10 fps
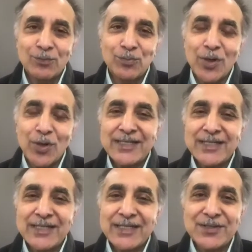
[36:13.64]

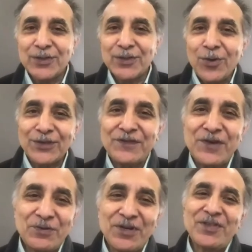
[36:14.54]
Bronze, silver, and
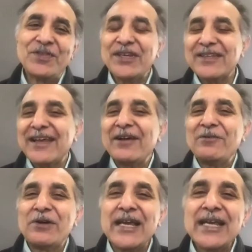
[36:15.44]
gold, if you want to think
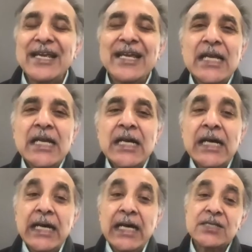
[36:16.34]
that way.
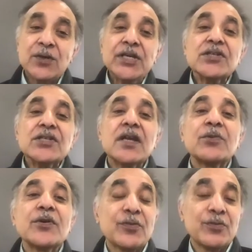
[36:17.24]
So here's
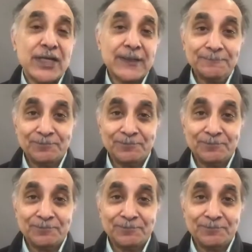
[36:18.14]
number 3.